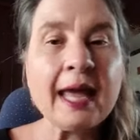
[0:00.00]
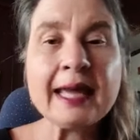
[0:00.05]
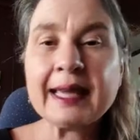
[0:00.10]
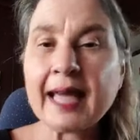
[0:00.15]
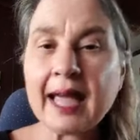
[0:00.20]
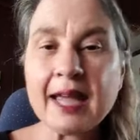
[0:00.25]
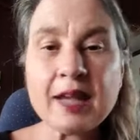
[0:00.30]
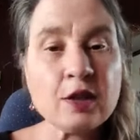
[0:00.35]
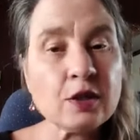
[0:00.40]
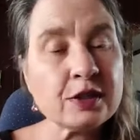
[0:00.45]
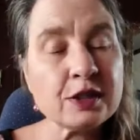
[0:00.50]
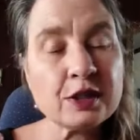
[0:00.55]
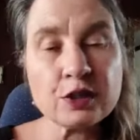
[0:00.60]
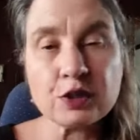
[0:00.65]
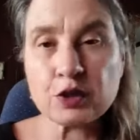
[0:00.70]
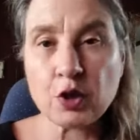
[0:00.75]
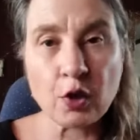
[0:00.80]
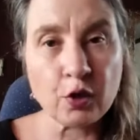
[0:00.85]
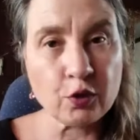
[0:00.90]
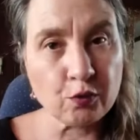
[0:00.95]
Chaos
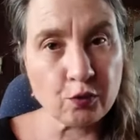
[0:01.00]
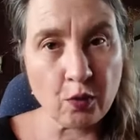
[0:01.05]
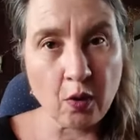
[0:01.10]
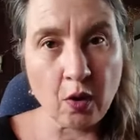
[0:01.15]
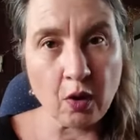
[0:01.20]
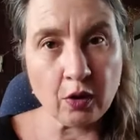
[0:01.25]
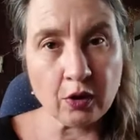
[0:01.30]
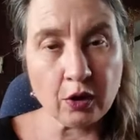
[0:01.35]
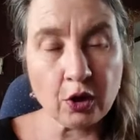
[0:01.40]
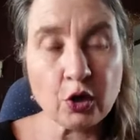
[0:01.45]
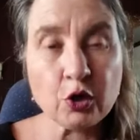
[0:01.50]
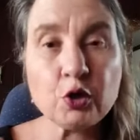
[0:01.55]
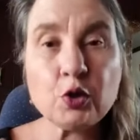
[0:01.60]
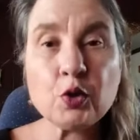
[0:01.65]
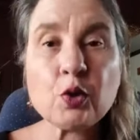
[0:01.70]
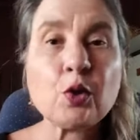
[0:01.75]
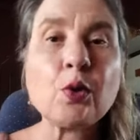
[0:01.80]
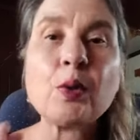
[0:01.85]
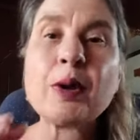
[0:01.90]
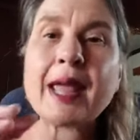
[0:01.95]
is not wrong. You
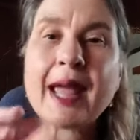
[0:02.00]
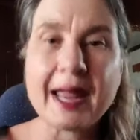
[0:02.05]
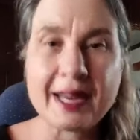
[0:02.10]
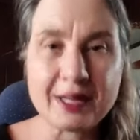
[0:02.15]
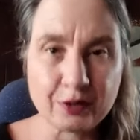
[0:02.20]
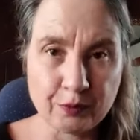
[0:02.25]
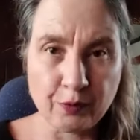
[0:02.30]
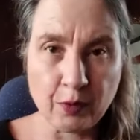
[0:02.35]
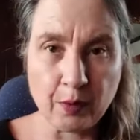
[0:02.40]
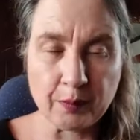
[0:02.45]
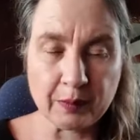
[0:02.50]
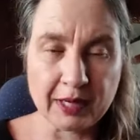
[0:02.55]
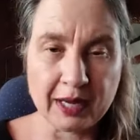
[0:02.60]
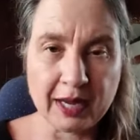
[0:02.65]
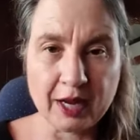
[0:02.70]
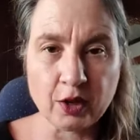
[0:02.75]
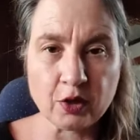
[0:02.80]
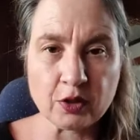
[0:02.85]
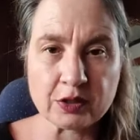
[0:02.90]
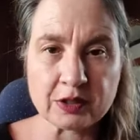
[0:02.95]
create from
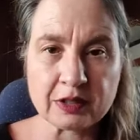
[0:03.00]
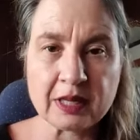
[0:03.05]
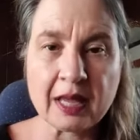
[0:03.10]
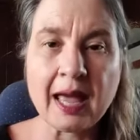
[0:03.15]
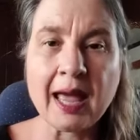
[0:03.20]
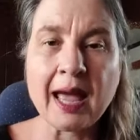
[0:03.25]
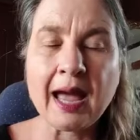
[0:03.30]
chaos.